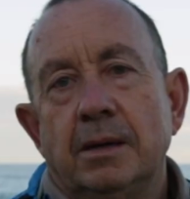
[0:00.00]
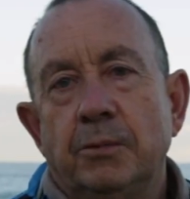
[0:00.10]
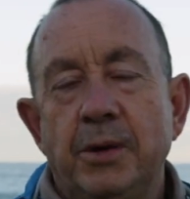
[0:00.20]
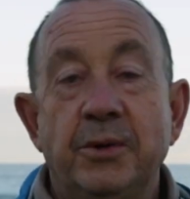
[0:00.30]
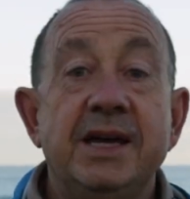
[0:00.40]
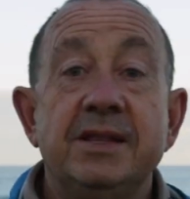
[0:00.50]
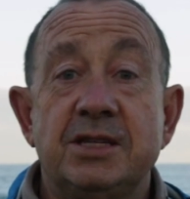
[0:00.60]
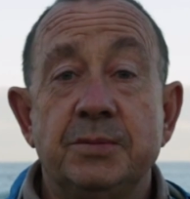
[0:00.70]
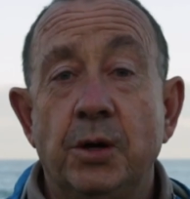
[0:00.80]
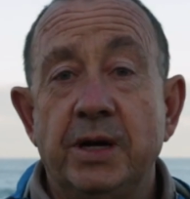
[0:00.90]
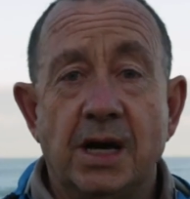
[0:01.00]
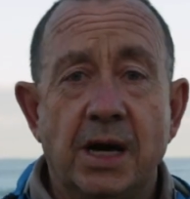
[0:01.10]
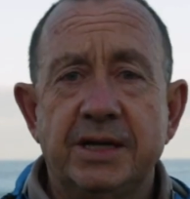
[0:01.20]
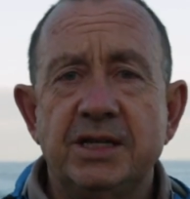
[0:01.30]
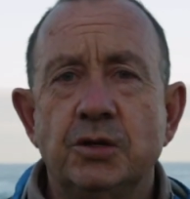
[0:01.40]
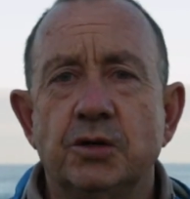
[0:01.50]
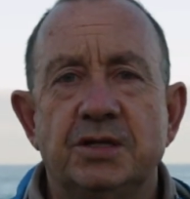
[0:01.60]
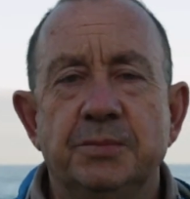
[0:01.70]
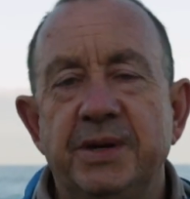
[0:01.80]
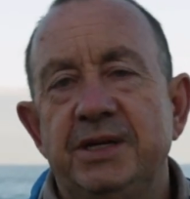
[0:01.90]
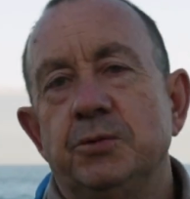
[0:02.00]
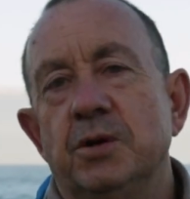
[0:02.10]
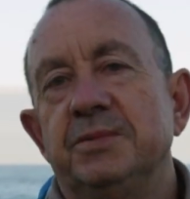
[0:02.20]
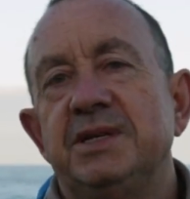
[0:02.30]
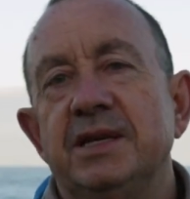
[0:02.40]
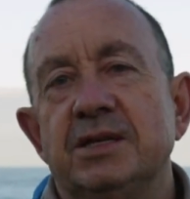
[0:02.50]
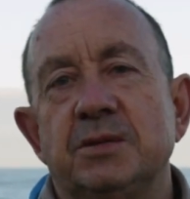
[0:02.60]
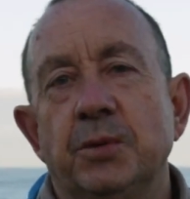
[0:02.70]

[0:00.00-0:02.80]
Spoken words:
We were here this morning. I actually caught some beach worms here this